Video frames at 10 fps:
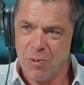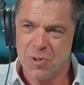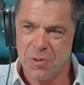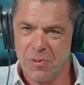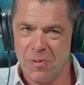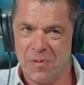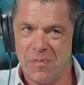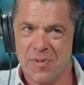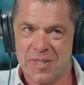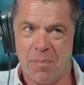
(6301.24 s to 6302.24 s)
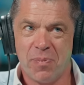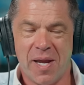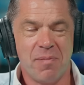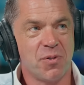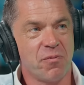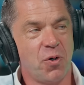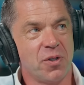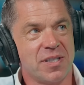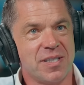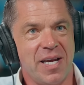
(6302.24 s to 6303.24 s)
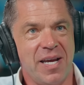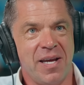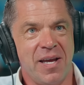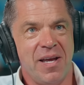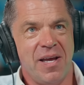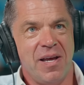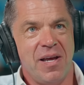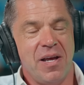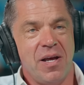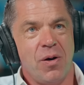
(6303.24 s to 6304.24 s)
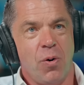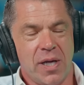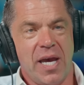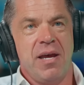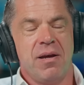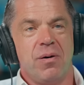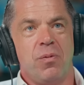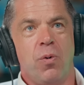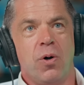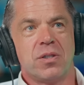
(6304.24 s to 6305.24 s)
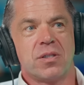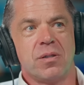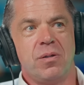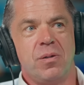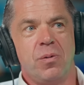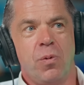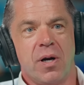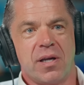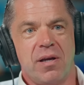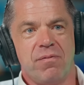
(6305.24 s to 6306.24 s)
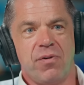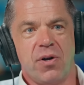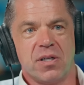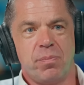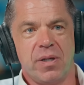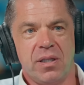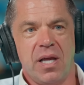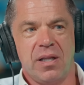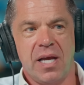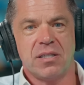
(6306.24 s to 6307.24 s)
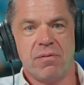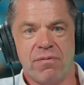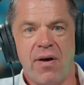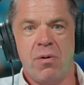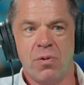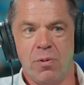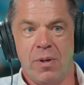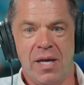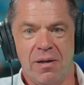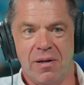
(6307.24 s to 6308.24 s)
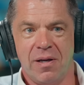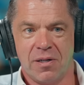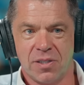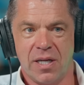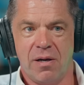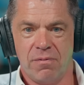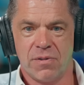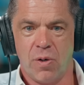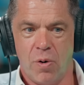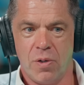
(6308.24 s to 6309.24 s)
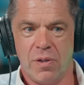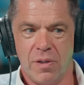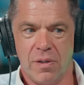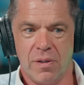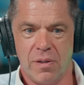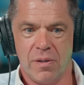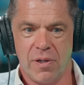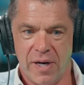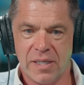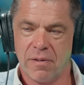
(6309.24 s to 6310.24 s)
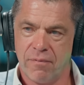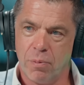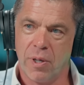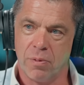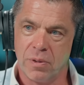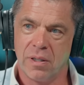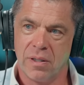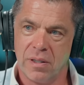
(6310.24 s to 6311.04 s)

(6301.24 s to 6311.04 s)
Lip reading: also, sometimes you've got to say, okay, what's working for us? But let's evaluate ourselves on the rest of the world,